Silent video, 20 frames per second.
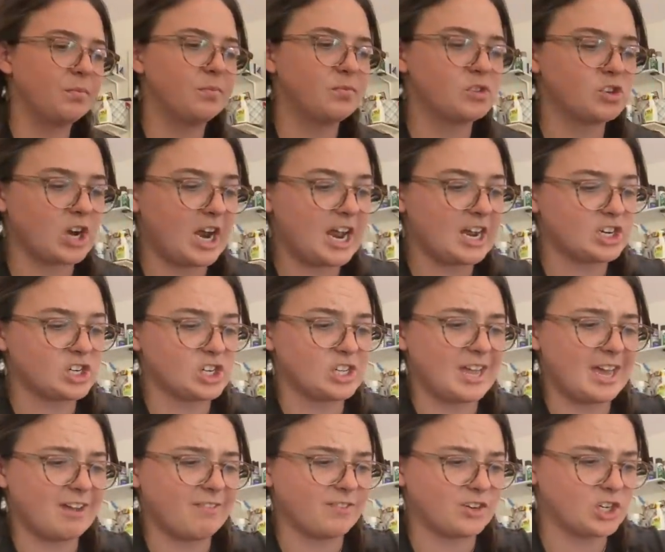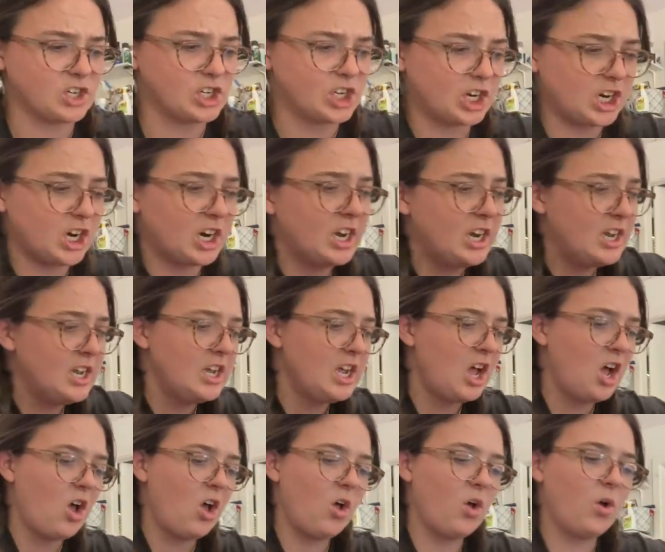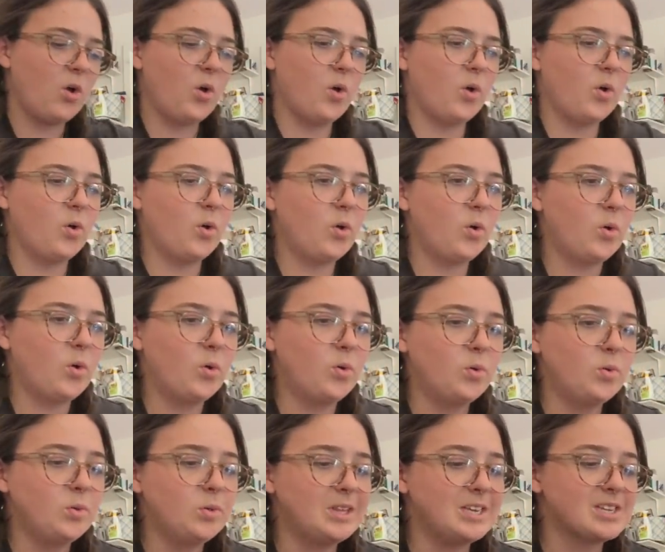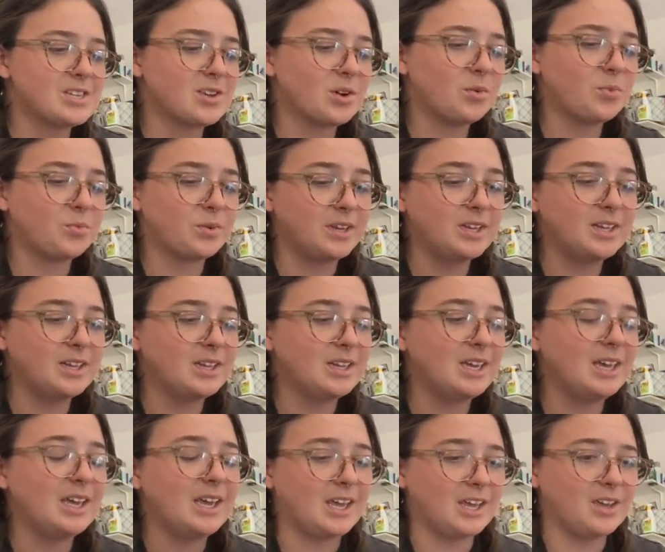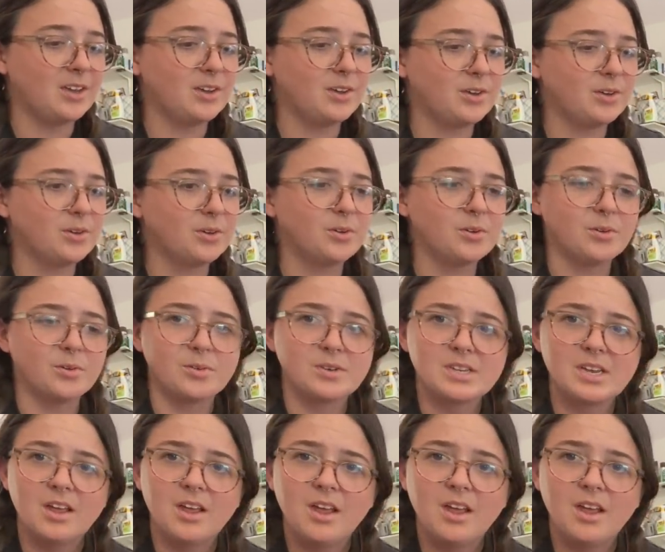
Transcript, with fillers: trash that for sure. Oh, these are really cute.